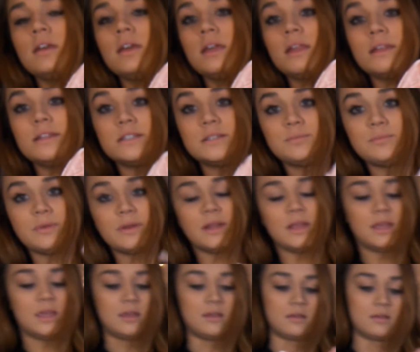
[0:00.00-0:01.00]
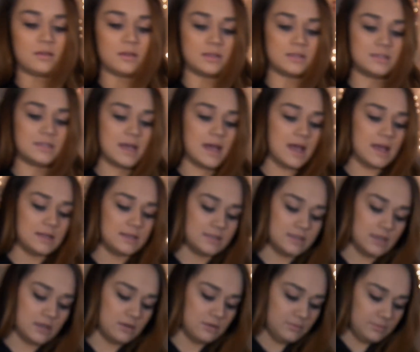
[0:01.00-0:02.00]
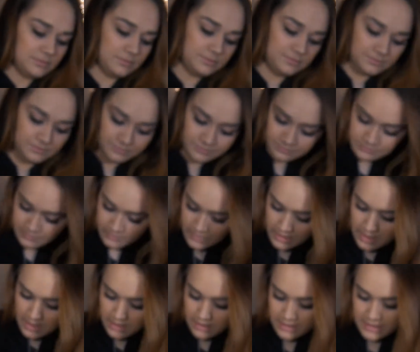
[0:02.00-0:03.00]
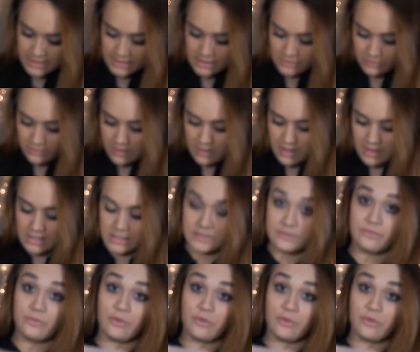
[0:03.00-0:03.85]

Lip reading: And it's pretty good size, so this was